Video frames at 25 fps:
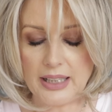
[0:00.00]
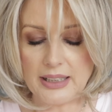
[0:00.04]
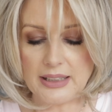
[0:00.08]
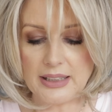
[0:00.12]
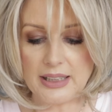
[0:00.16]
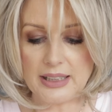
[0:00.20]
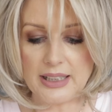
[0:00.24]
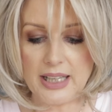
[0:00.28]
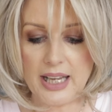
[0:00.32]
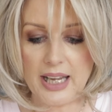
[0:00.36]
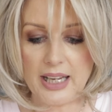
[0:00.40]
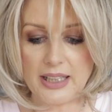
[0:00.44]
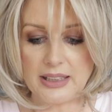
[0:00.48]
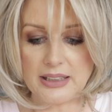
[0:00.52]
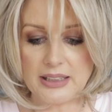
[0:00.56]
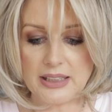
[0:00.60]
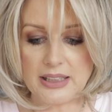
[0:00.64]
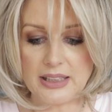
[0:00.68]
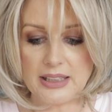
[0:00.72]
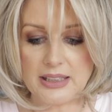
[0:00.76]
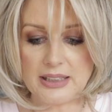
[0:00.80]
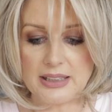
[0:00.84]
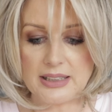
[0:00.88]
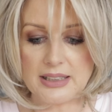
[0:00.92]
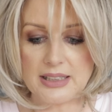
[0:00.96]
and again
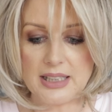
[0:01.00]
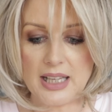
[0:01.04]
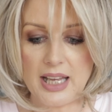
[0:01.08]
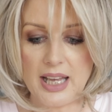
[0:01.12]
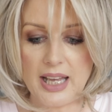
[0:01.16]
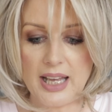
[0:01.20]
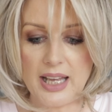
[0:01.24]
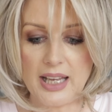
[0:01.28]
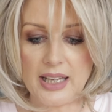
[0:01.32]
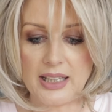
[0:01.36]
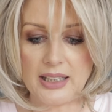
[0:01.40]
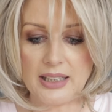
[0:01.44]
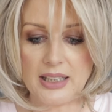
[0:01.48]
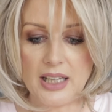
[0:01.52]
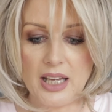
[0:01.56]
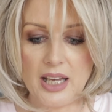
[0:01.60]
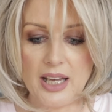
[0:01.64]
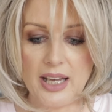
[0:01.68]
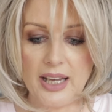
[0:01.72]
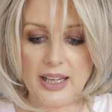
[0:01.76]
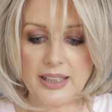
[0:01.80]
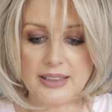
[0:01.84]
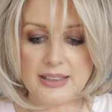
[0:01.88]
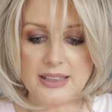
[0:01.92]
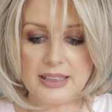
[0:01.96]
it's a
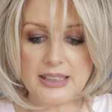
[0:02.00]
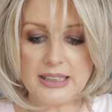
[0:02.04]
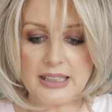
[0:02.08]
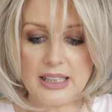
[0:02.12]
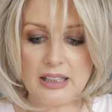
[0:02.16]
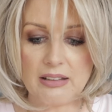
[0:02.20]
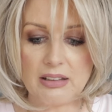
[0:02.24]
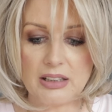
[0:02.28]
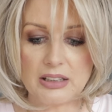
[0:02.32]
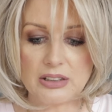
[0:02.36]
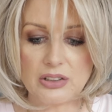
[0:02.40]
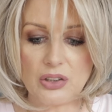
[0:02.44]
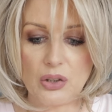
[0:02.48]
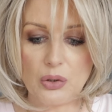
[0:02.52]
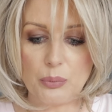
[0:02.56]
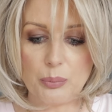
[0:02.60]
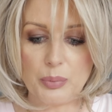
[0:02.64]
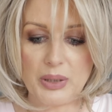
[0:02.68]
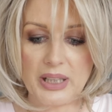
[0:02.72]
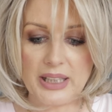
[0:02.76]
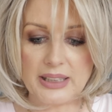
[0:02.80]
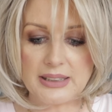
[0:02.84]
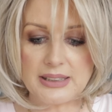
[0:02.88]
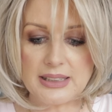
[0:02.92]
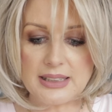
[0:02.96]
18 karat gold
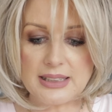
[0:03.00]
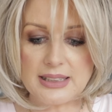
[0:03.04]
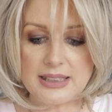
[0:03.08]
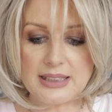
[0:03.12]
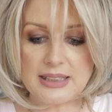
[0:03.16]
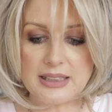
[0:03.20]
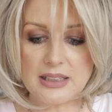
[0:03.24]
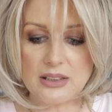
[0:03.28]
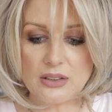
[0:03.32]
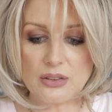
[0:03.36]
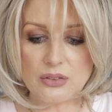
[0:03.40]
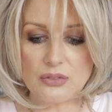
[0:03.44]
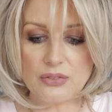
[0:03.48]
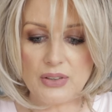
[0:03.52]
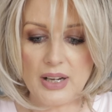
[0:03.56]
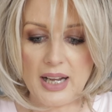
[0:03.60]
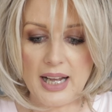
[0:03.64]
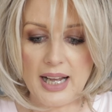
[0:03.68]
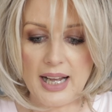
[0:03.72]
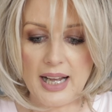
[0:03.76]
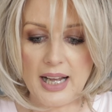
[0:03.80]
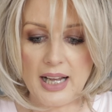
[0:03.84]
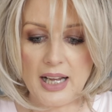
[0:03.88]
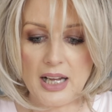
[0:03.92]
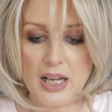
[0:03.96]
plated
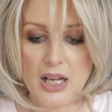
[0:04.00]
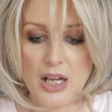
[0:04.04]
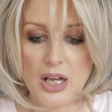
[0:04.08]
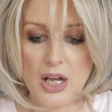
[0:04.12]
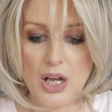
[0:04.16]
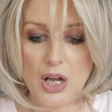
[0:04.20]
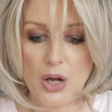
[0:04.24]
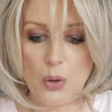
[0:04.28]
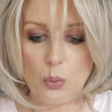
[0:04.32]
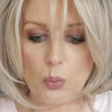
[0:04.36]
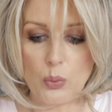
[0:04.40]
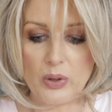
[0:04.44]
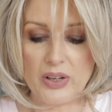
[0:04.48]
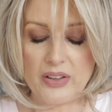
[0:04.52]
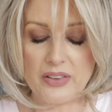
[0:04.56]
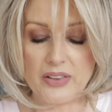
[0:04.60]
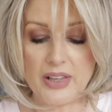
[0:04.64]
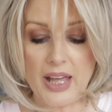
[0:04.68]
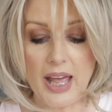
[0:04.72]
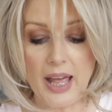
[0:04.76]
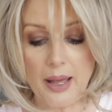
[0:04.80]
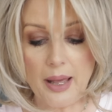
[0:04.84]
silver with